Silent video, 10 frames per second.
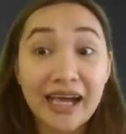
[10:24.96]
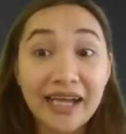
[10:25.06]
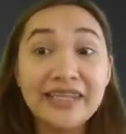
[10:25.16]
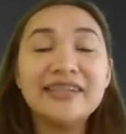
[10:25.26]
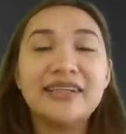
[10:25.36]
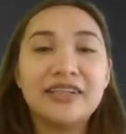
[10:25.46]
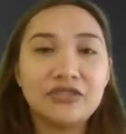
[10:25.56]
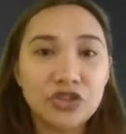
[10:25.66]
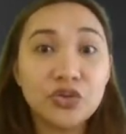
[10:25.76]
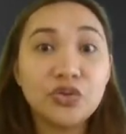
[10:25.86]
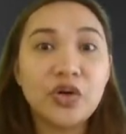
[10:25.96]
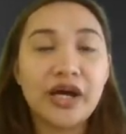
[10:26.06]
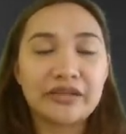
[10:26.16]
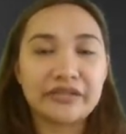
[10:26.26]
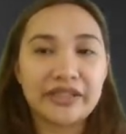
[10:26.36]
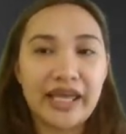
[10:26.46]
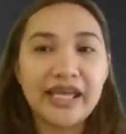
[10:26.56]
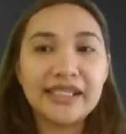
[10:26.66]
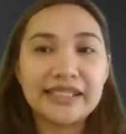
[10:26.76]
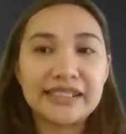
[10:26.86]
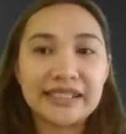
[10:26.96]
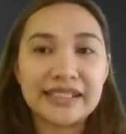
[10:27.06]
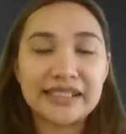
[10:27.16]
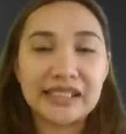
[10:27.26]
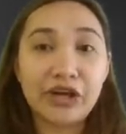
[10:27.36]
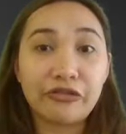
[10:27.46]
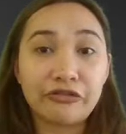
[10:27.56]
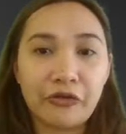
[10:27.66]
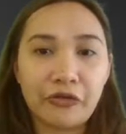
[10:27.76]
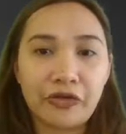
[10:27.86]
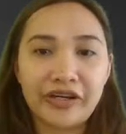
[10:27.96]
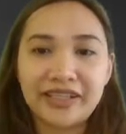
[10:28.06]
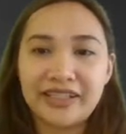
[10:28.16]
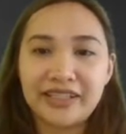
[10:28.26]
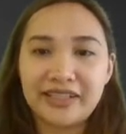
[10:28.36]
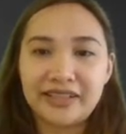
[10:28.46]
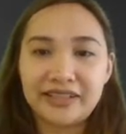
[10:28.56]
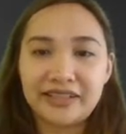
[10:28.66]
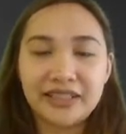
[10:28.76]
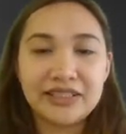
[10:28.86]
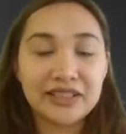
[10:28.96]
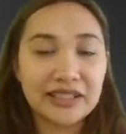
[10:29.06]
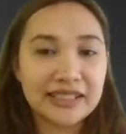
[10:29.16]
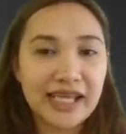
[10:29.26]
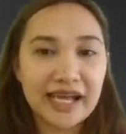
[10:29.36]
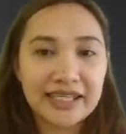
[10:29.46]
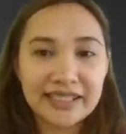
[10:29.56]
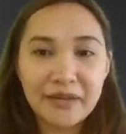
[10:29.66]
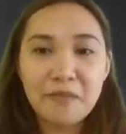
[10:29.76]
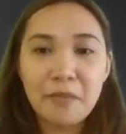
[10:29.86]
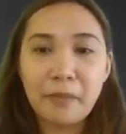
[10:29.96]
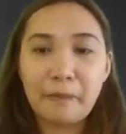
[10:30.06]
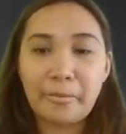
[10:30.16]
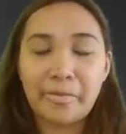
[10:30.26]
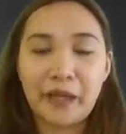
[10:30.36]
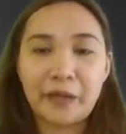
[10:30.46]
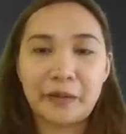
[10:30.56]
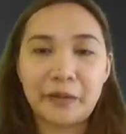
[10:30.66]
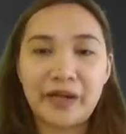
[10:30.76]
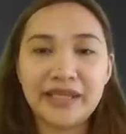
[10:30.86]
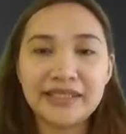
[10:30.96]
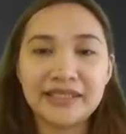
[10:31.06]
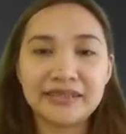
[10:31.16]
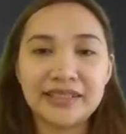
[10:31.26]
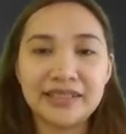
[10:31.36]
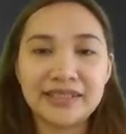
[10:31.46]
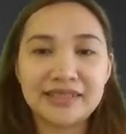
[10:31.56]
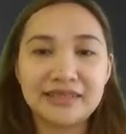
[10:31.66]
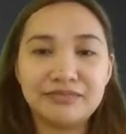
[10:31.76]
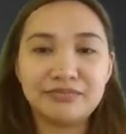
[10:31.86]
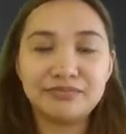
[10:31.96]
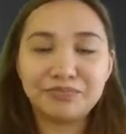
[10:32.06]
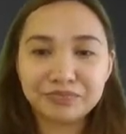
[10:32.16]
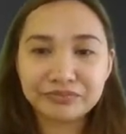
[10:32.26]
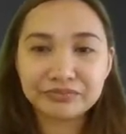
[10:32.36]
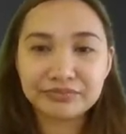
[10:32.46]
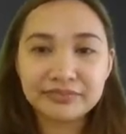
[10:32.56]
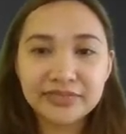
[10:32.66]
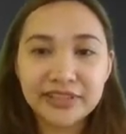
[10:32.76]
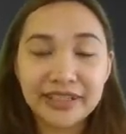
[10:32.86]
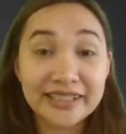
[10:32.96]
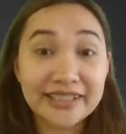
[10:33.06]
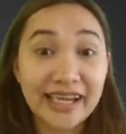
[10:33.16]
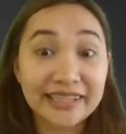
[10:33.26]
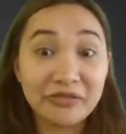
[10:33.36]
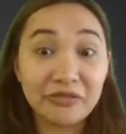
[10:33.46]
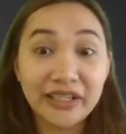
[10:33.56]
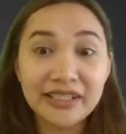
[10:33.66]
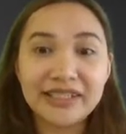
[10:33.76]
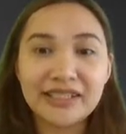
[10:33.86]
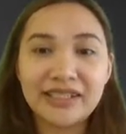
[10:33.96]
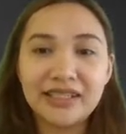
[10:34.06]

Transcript: add 264 okay so let's add them all right so let's let's add it once